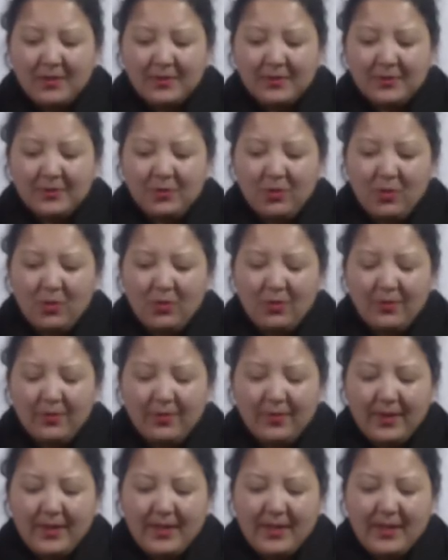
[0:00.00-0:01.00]
So
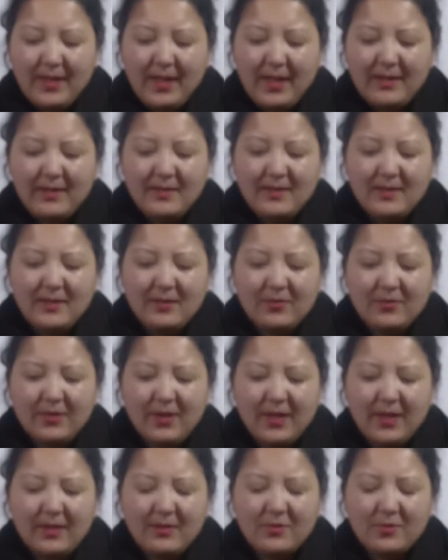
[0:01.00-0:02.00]
inherited
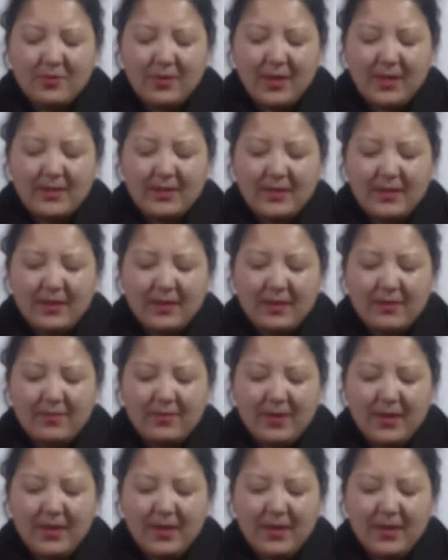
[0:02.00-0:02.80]
traits here,